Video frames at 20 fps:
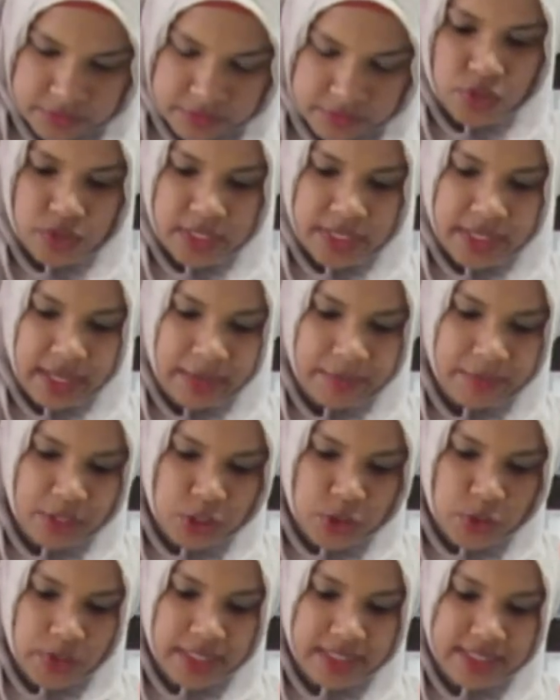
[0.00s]
So we have
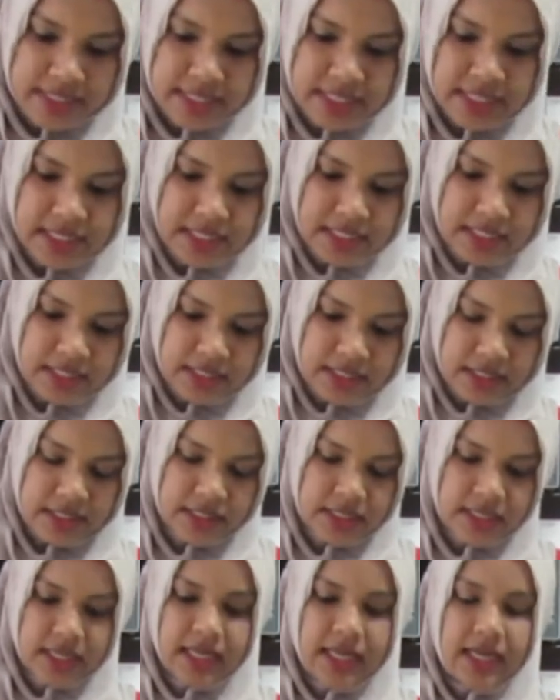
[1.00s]
it went in,
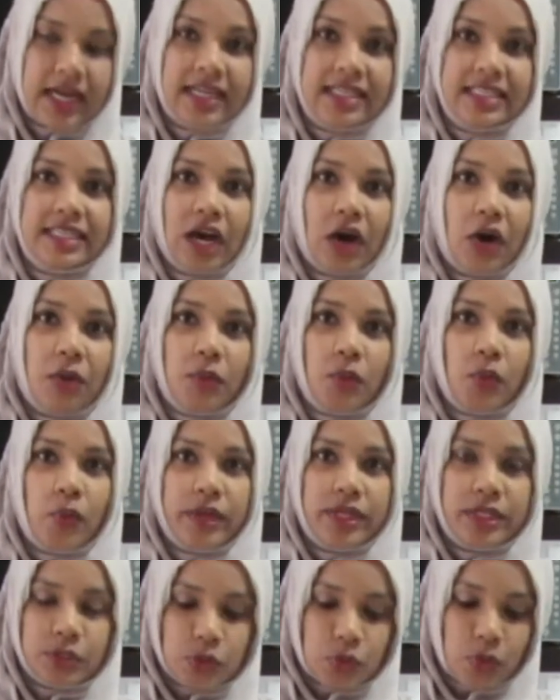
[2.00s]
and now I'm
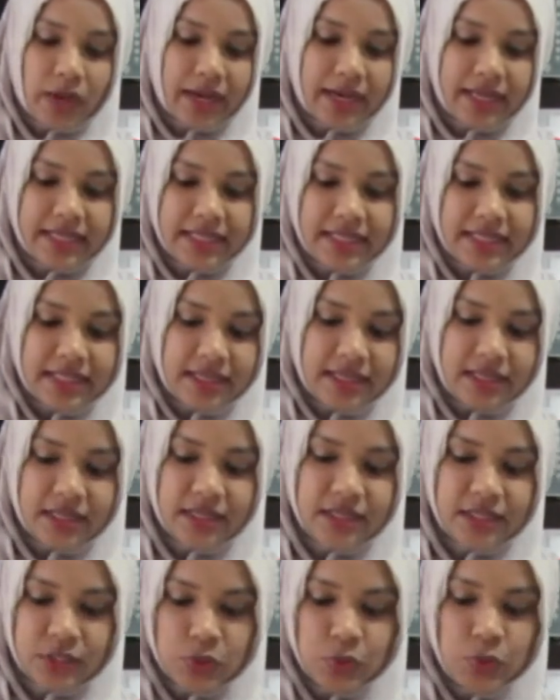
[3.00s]
going to add the
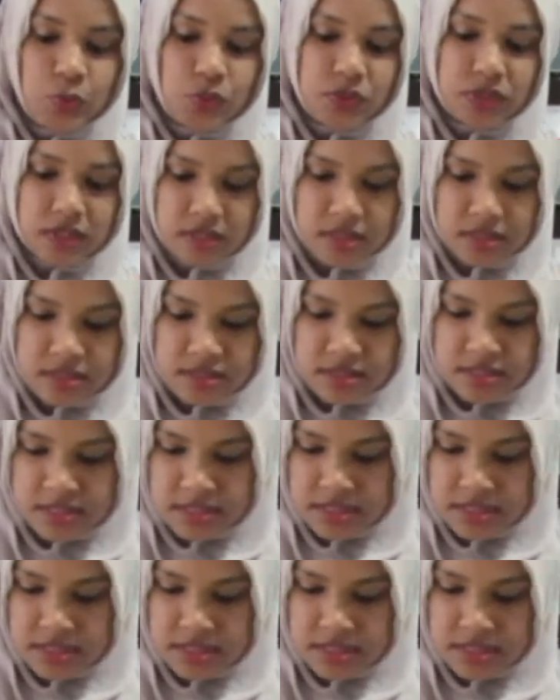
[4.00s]
noodles.